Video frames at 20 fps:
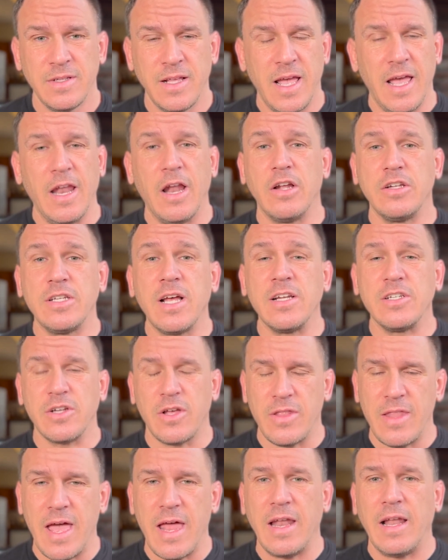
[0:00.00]
And I'll touch
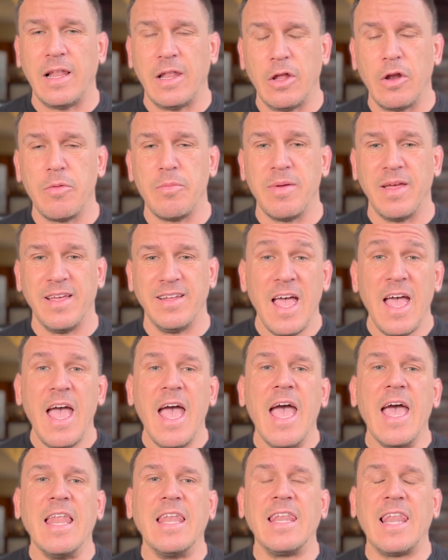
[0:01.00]
on that in a little bit.
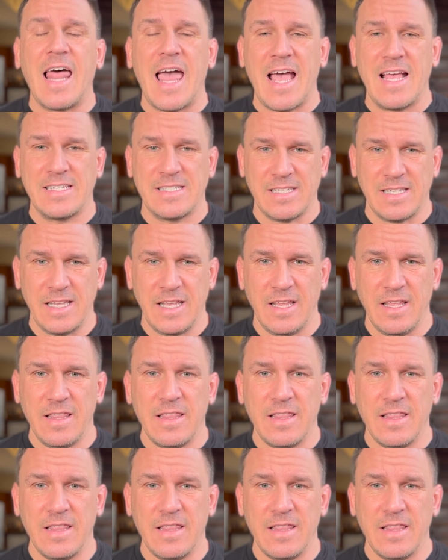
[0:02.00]
And lastly,